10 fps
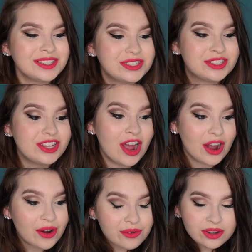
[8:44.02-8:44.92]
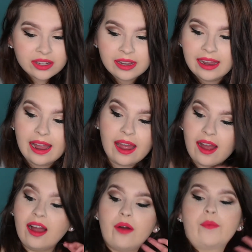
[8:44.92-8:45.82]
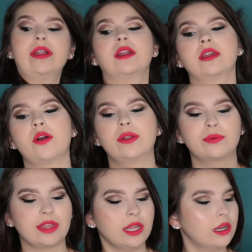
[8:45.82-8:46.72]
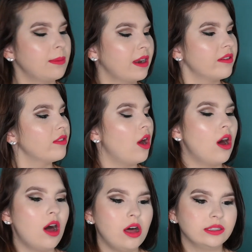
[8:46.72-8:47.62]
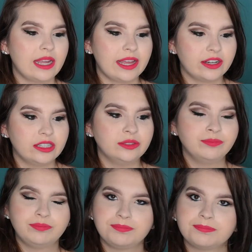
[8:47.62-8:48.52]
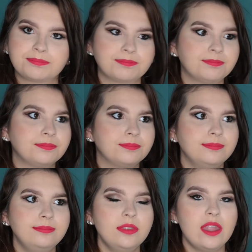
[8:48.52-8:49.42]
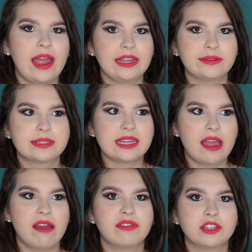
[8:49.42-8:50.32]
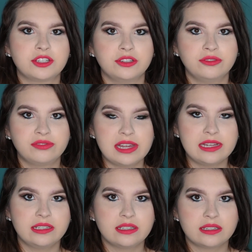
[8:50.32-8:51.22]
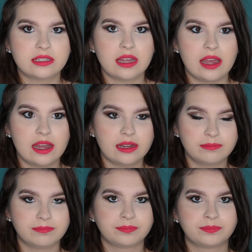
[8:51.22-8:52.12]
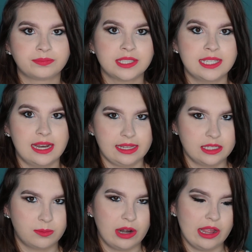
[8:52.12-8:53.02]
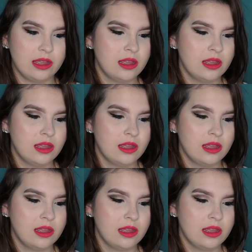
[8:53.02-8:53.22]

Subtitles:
So we're gonna go in with a little bit of all-nighter. I used to have the Too Faced setting spray,